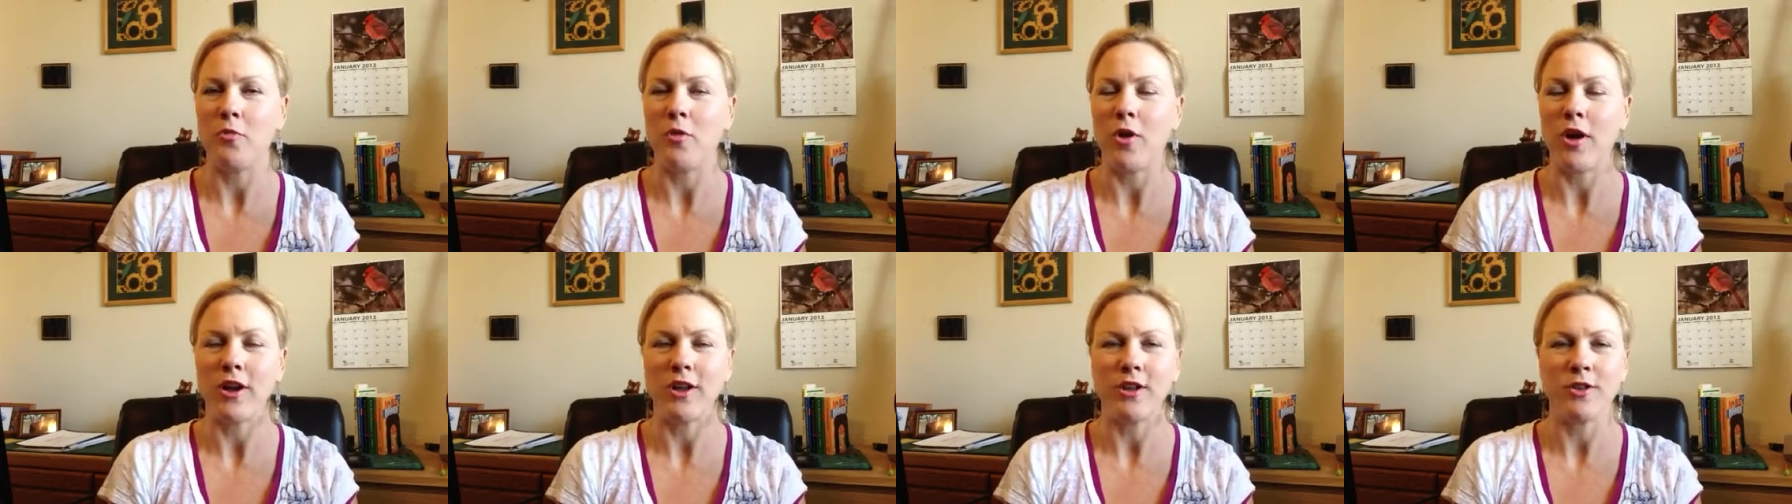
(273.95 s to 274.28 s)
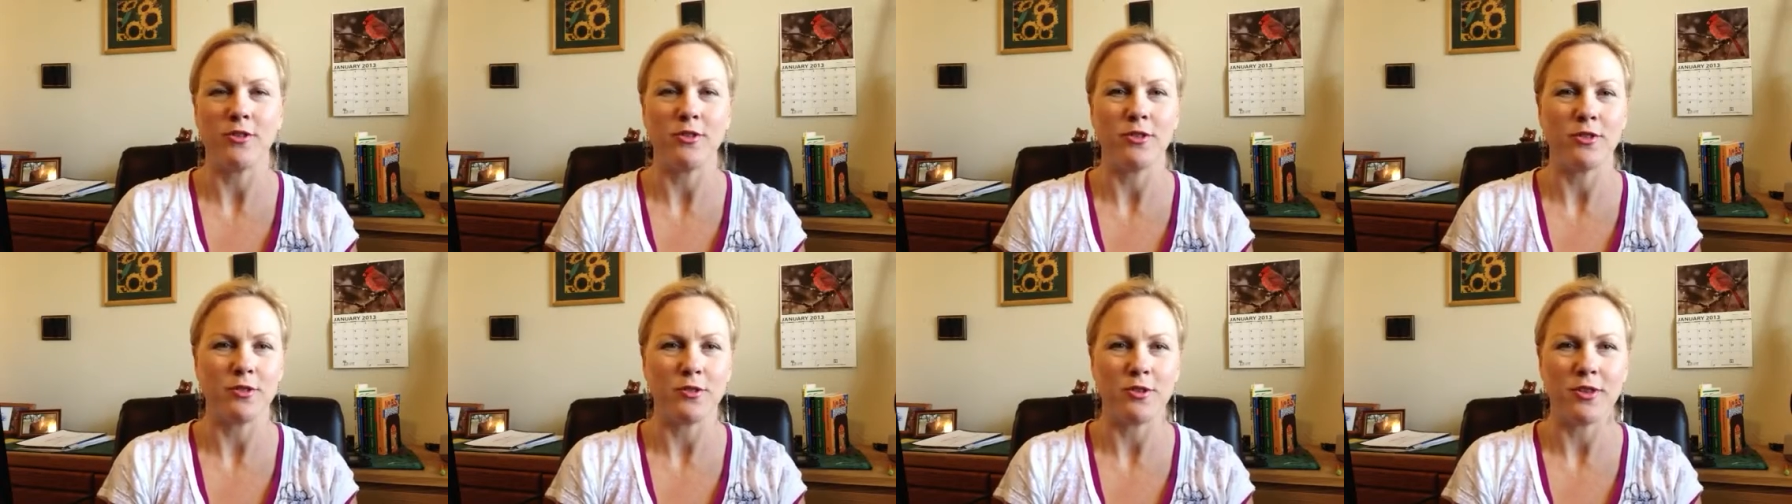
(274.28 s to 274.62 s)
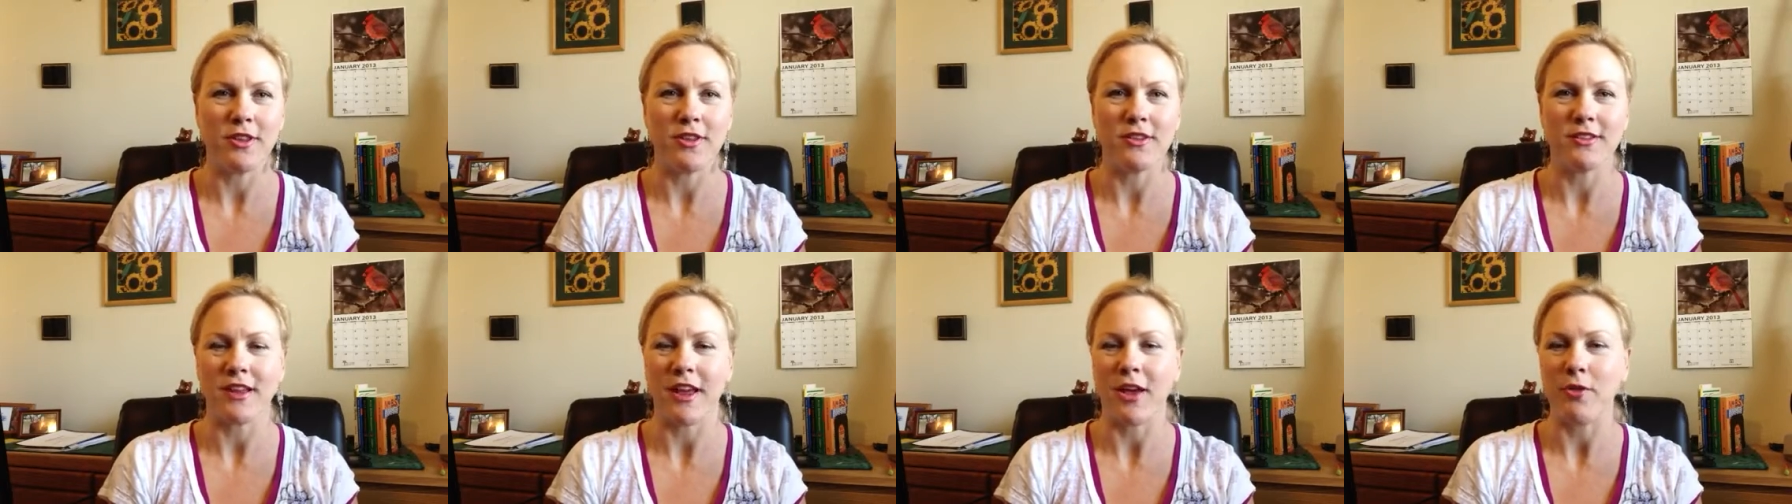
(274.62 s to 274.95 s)
walk you through
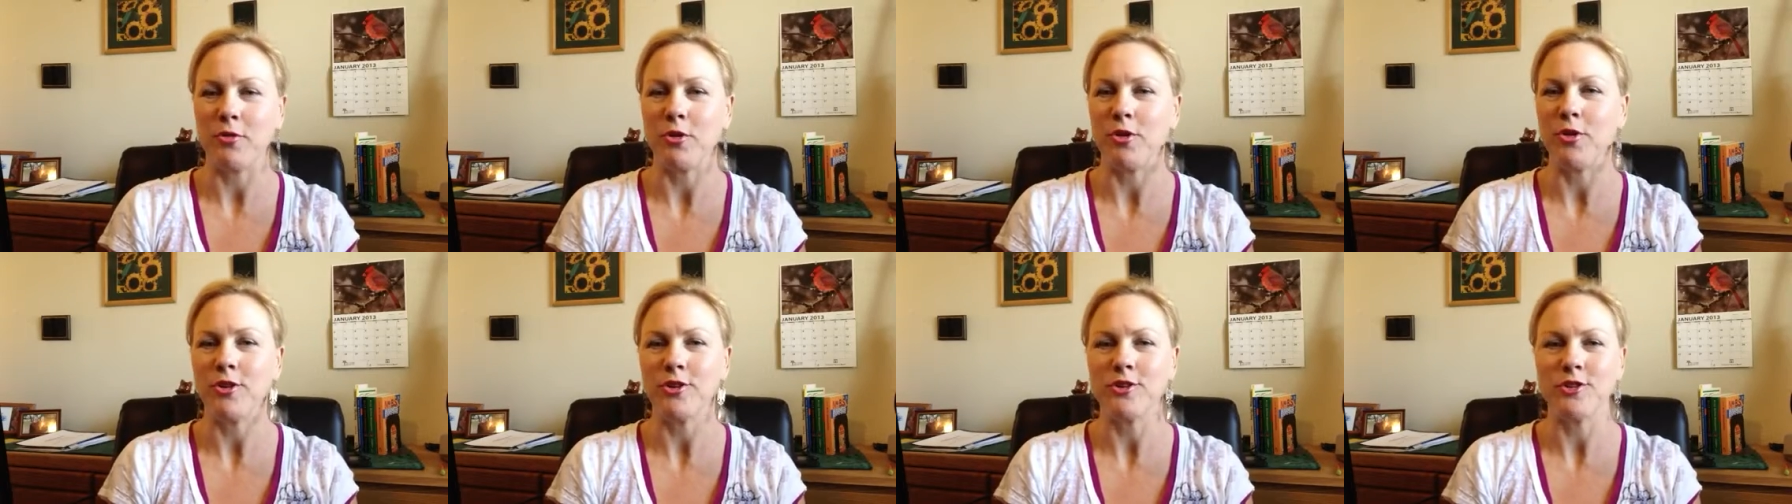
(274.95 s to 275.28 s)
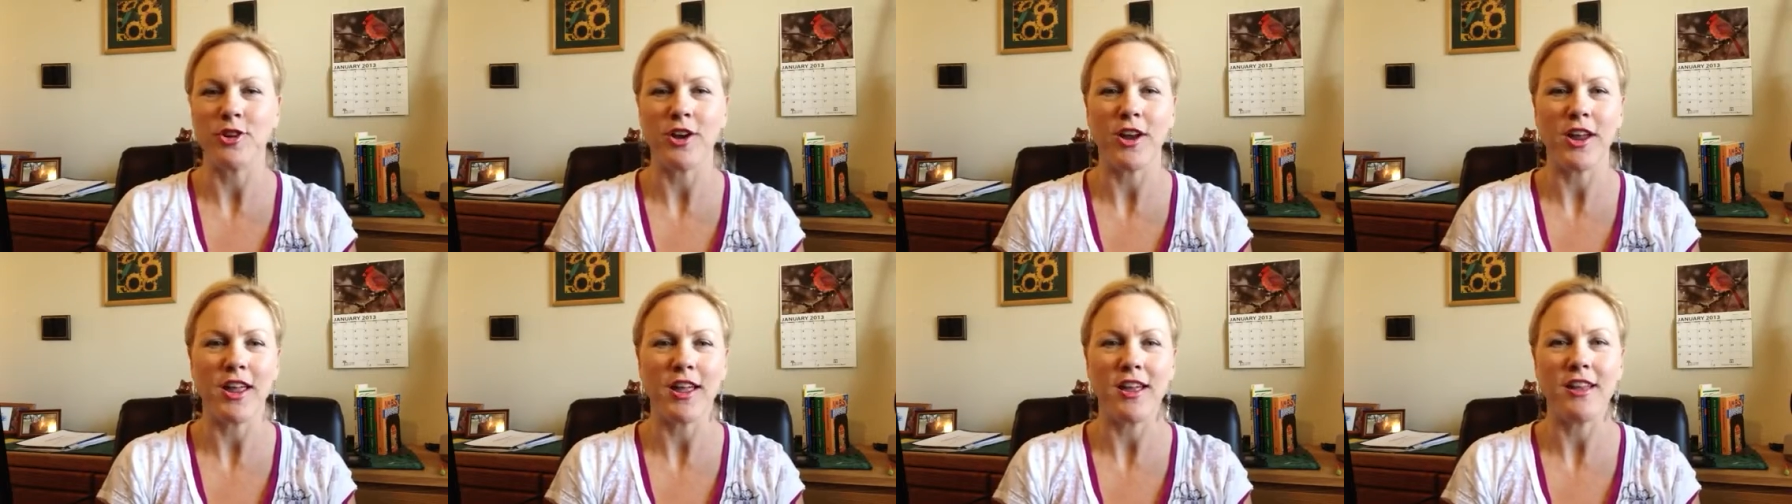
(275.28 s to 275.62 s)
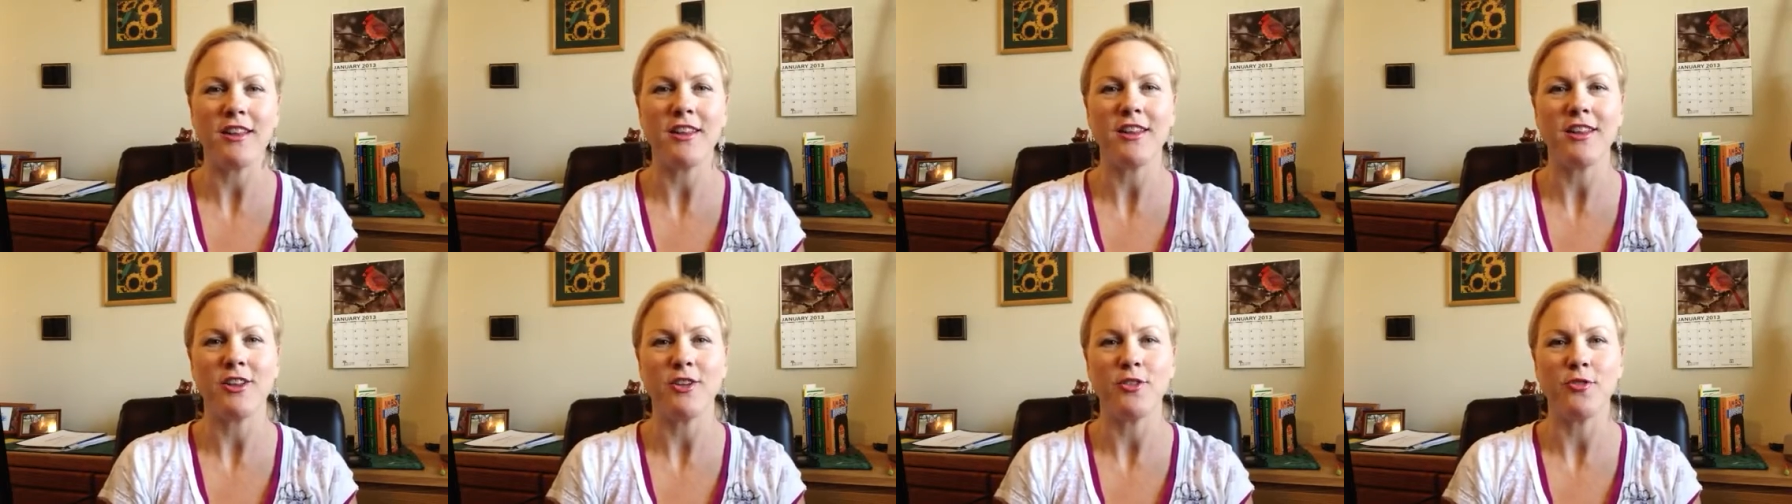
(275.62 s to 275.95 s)
this. I will hold your
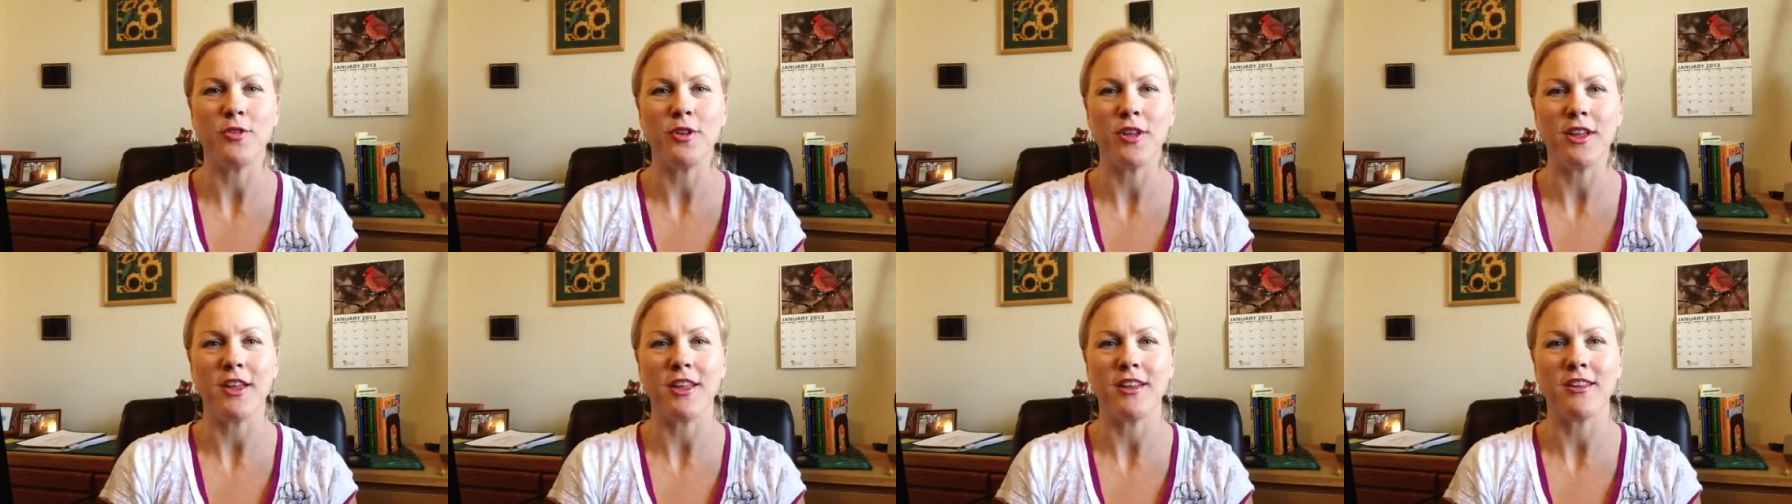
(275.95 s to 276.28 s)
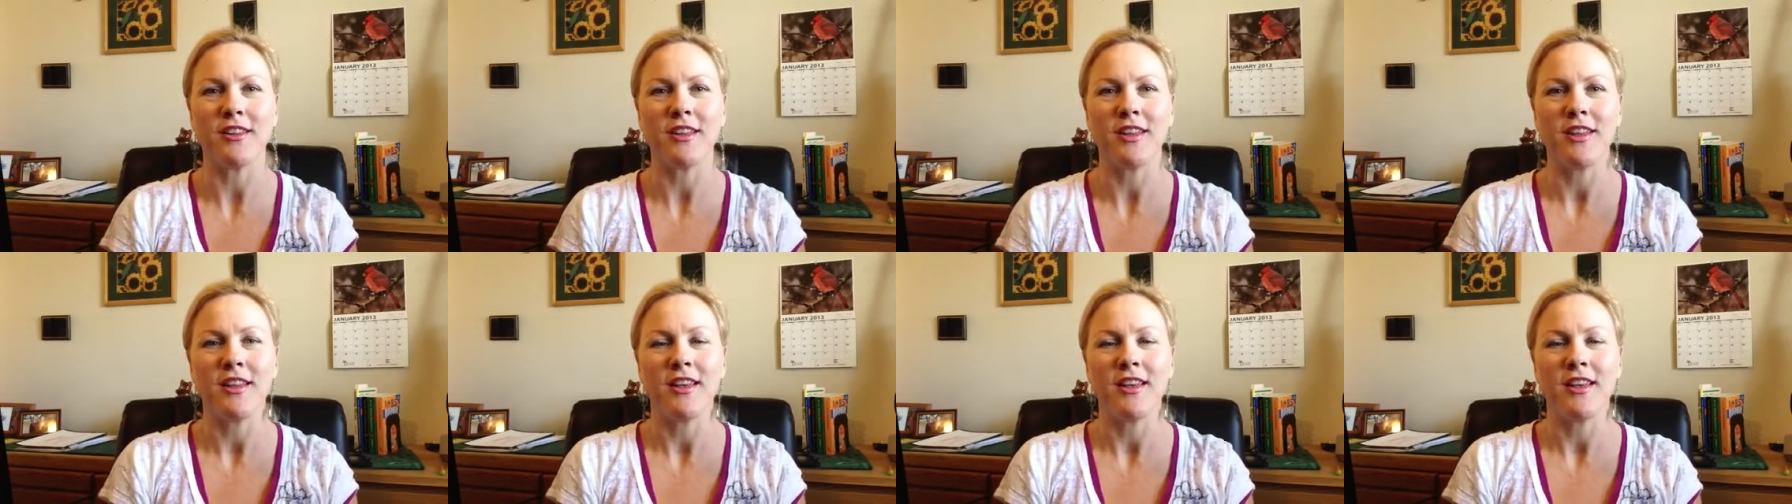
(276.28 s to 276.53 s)
hand. You get